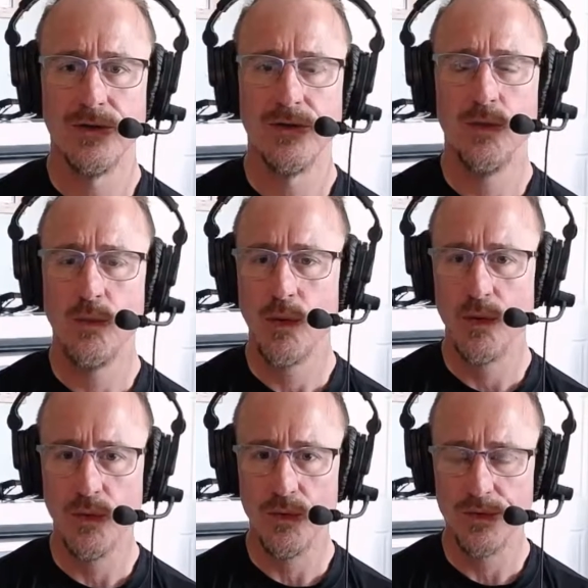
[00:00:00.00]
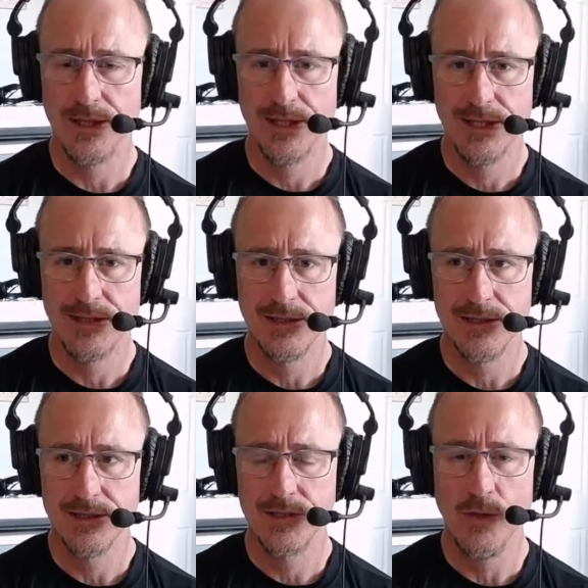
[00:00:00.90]
the world in
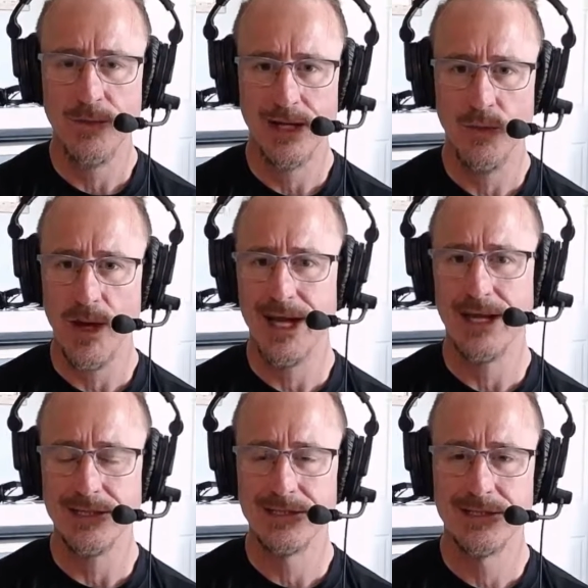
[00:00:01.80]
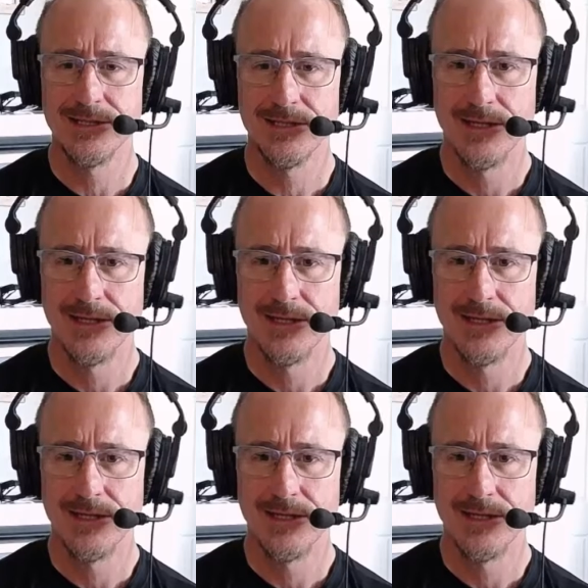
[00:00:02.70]
so many ways.